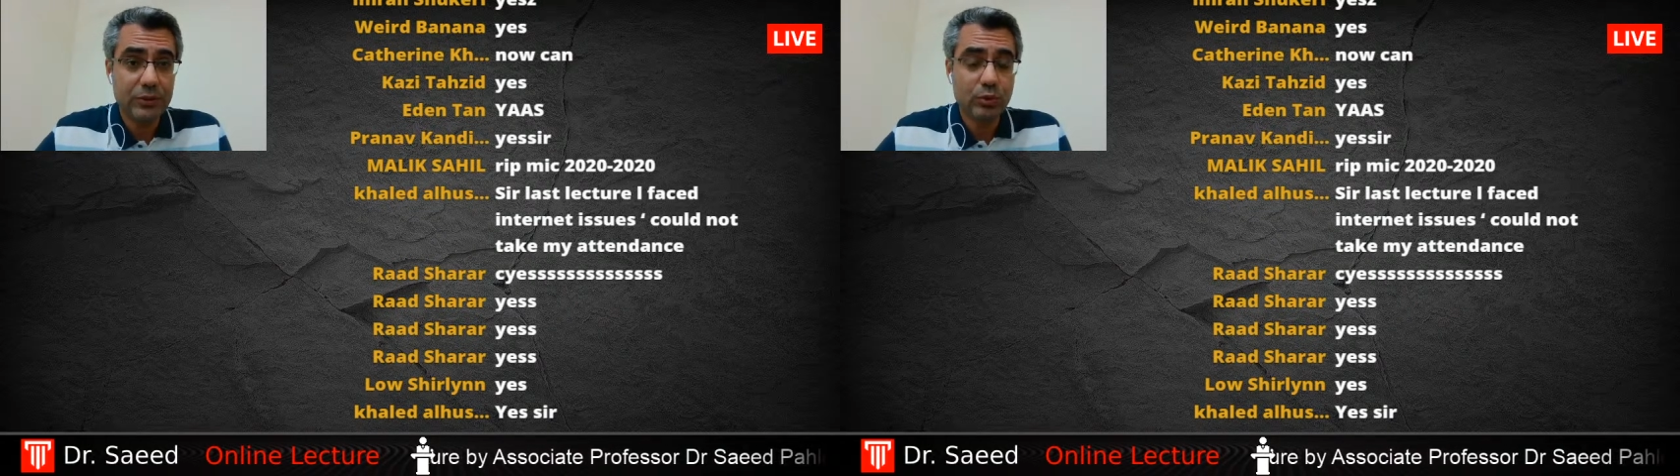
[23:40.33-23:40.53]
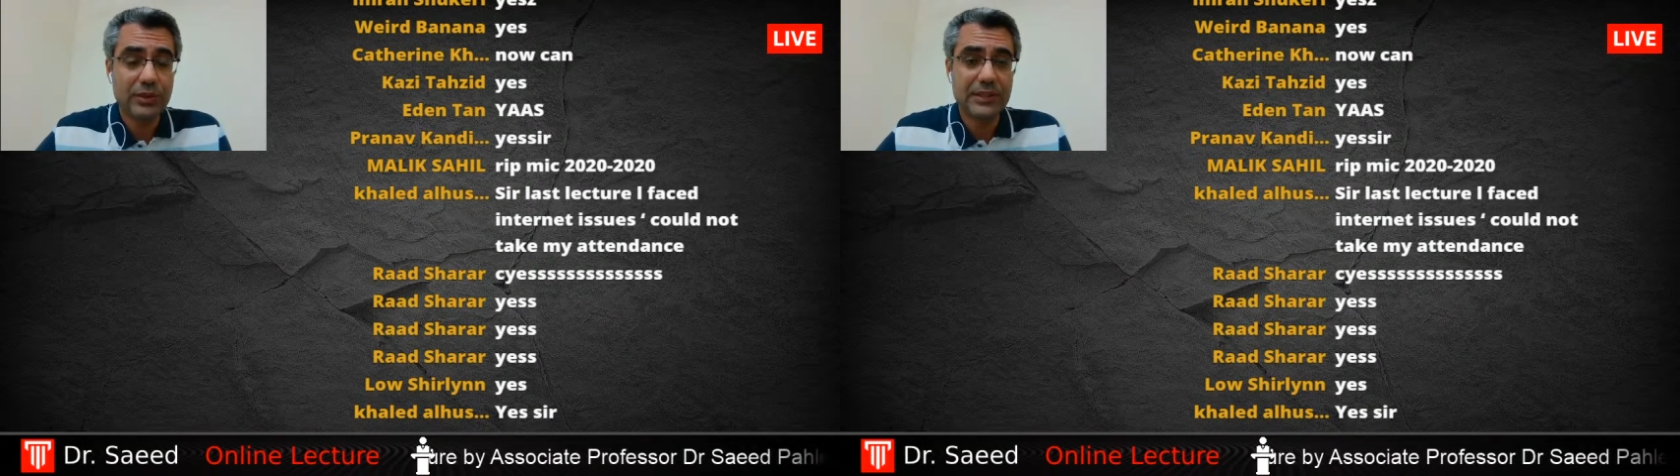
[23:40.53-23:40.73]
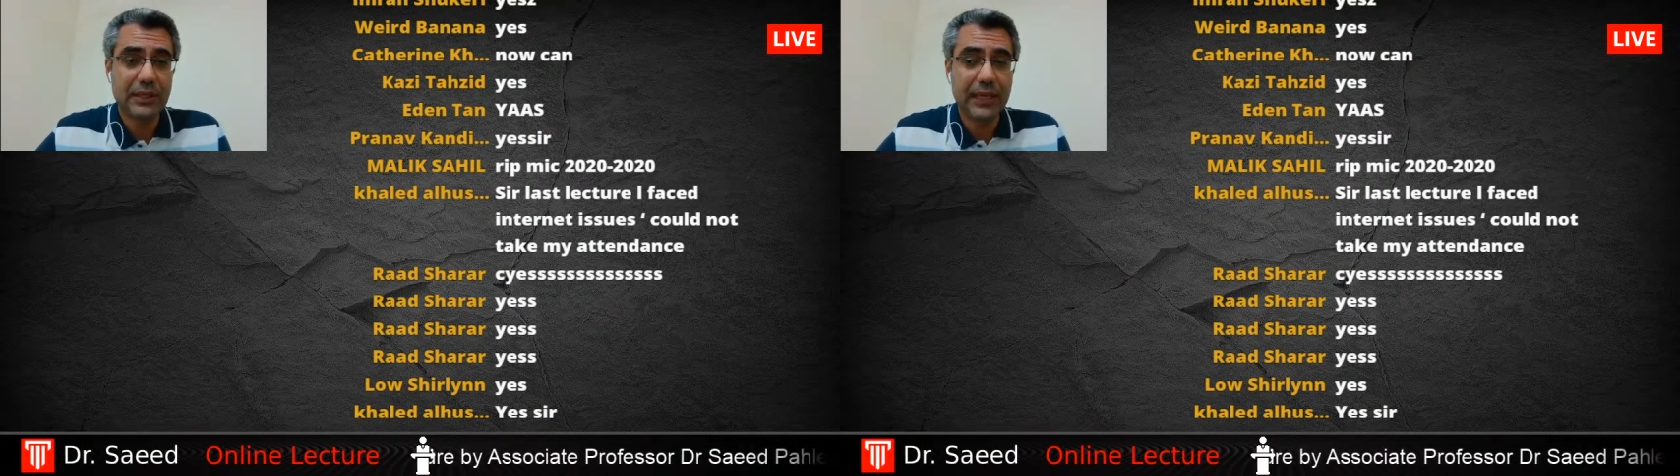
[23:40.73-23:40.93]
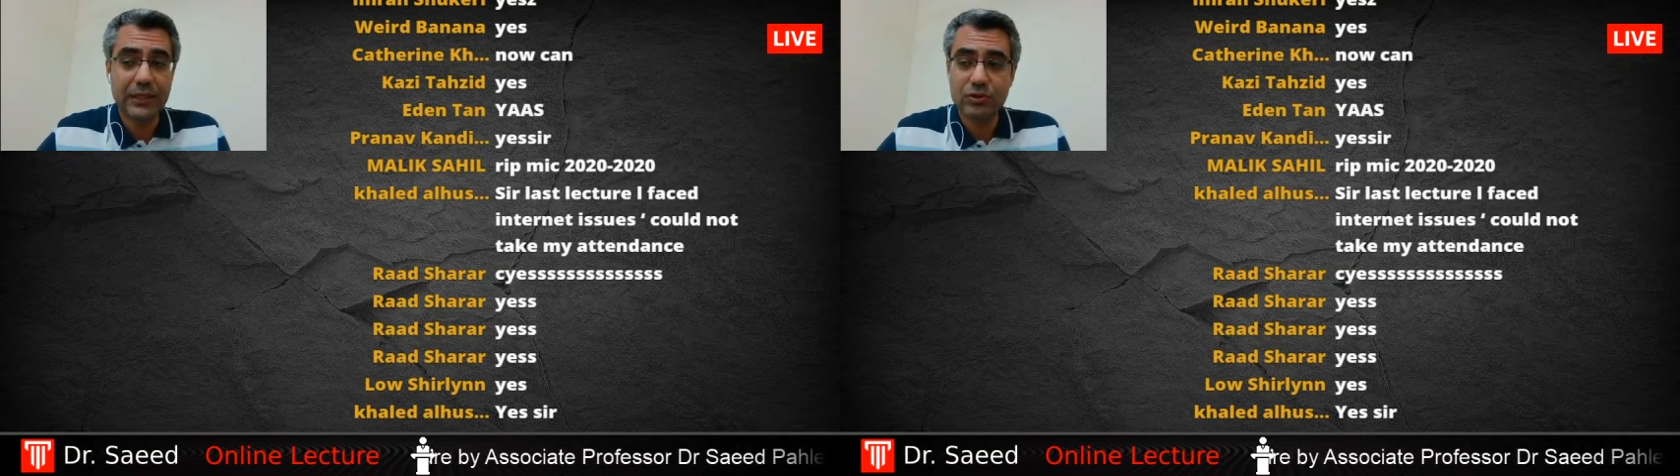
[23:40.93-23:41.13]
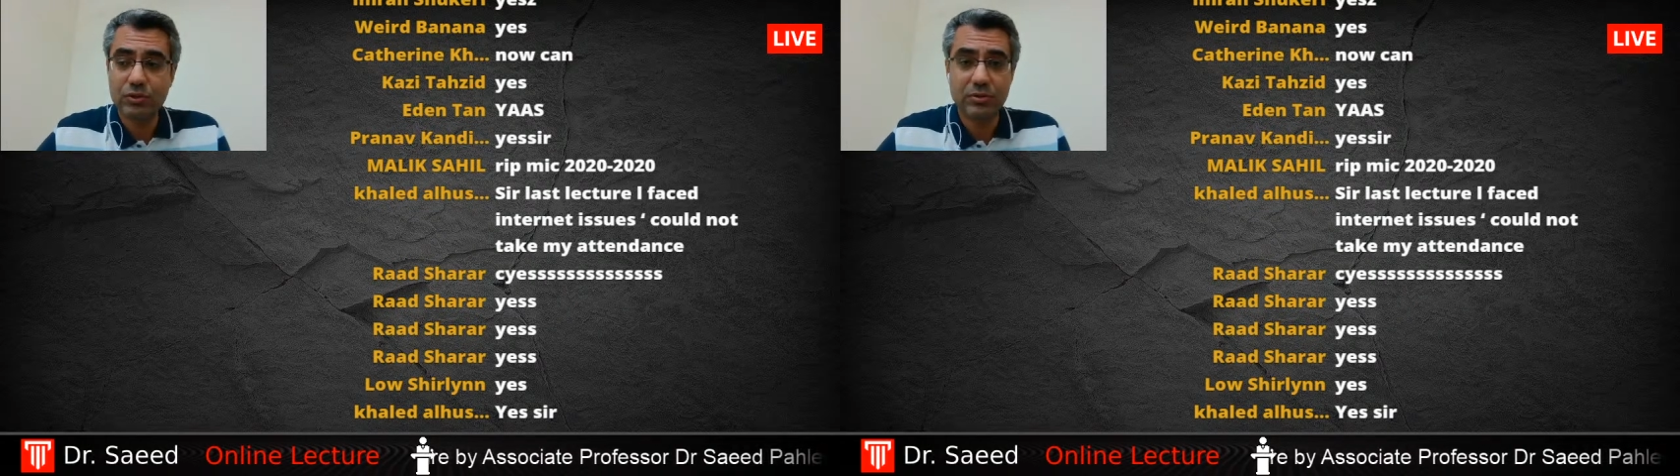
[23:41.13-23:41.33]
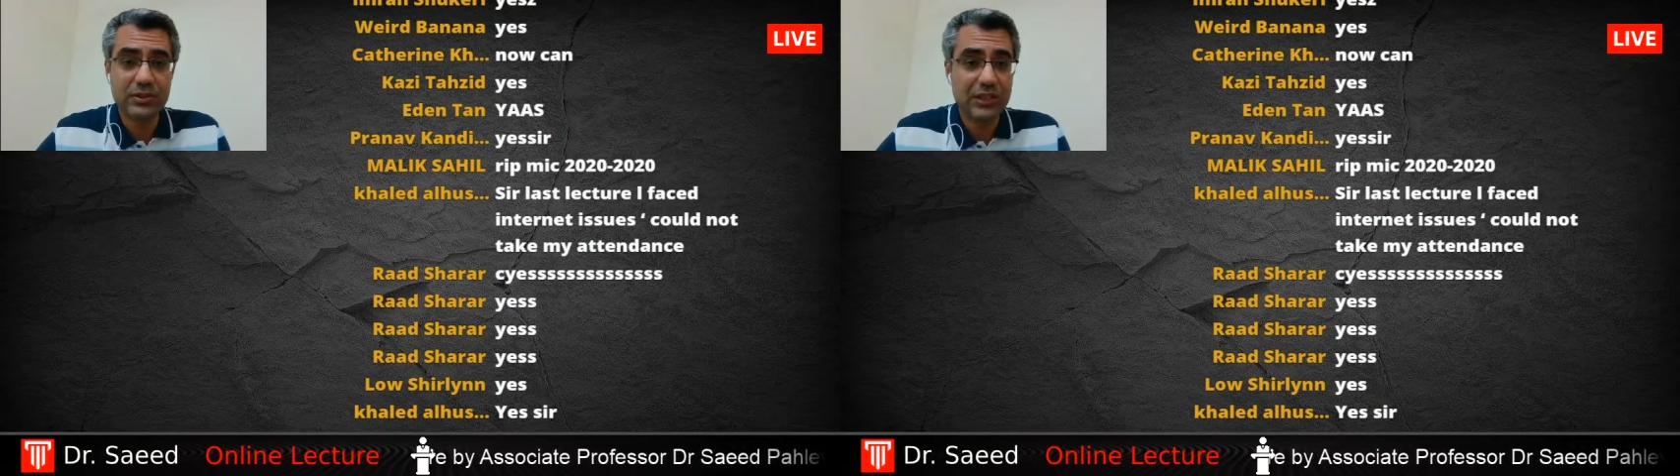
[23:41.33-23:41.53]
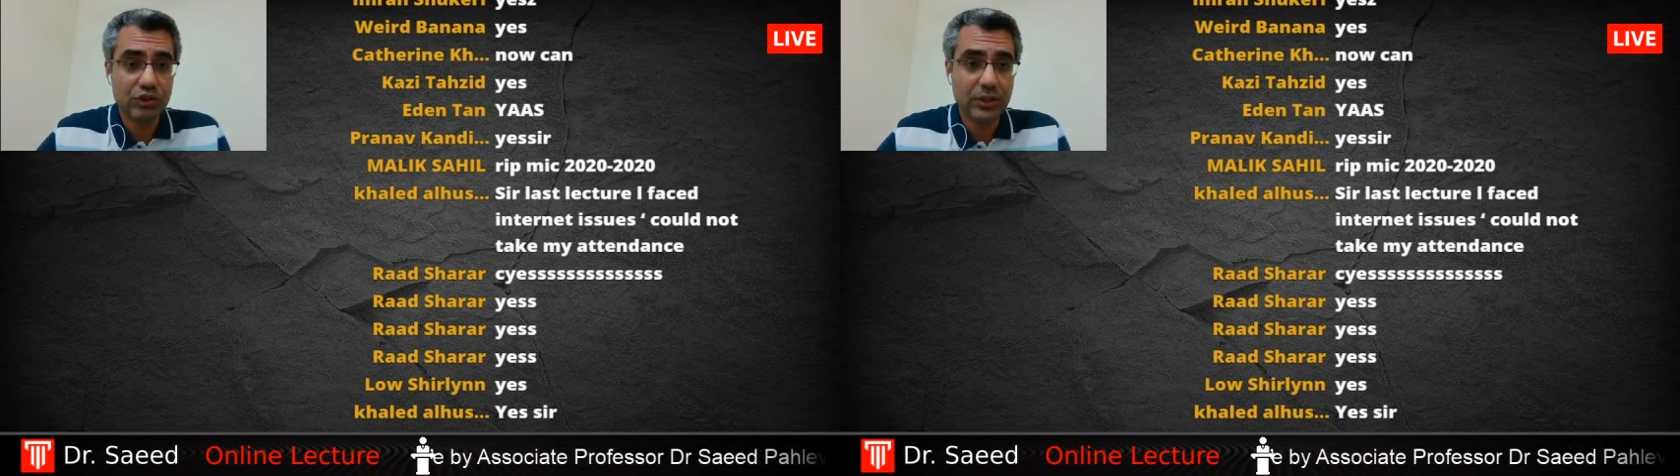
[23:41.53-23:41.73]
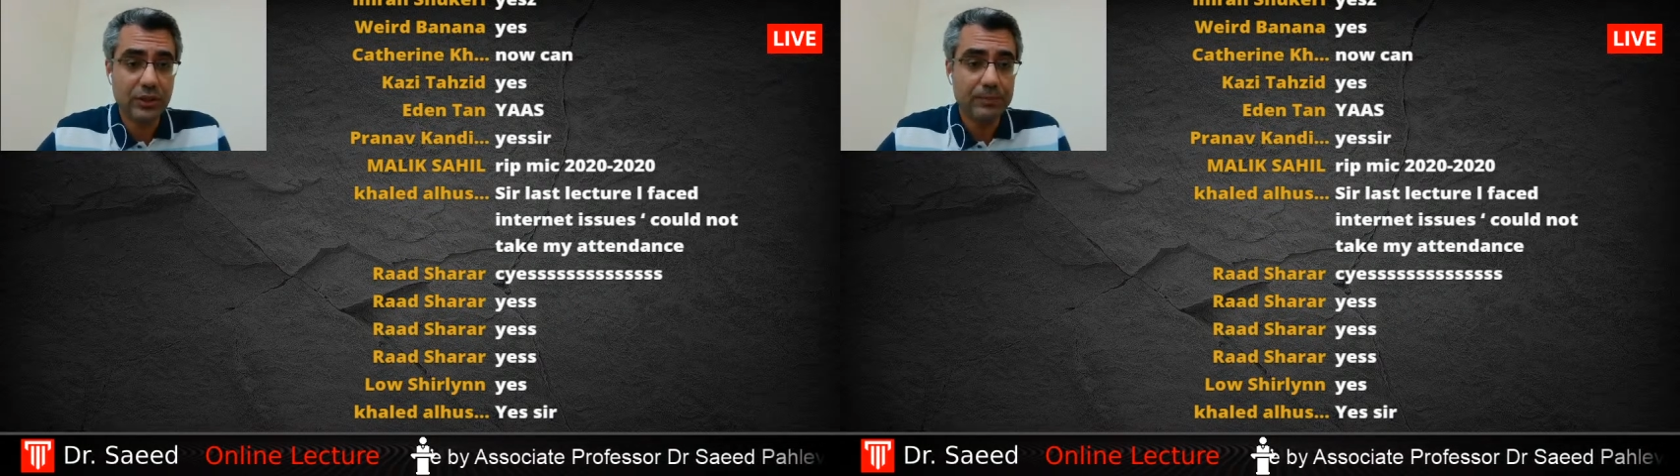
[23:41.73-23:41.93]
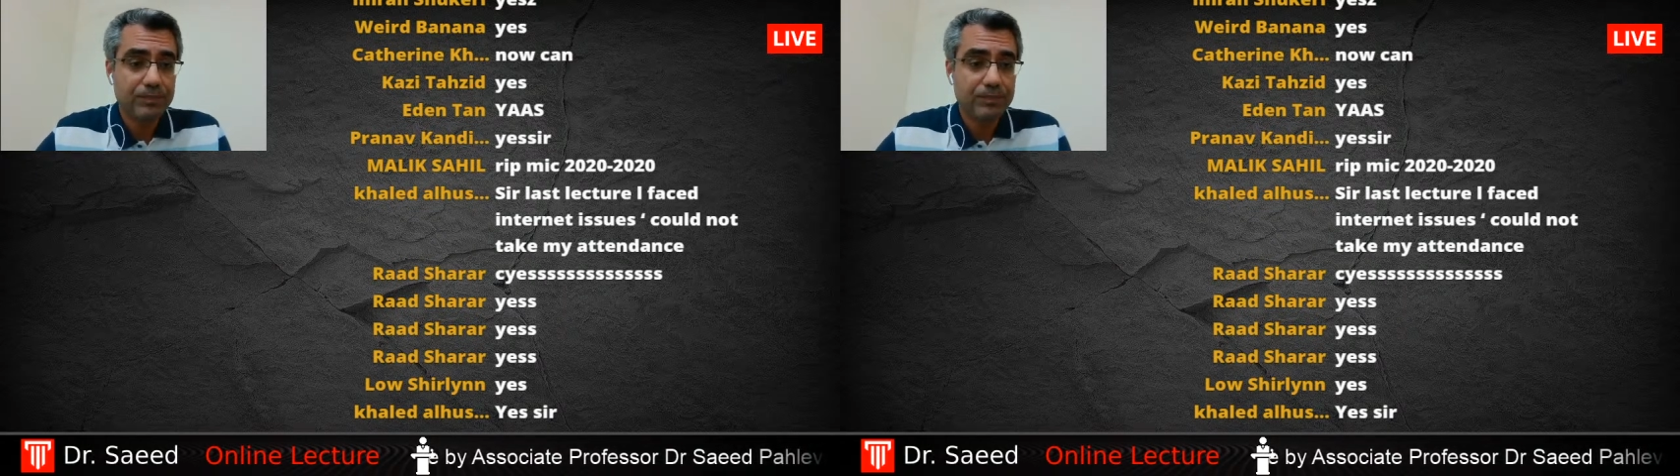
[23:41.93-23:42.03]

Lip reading: So it's a hands-on session,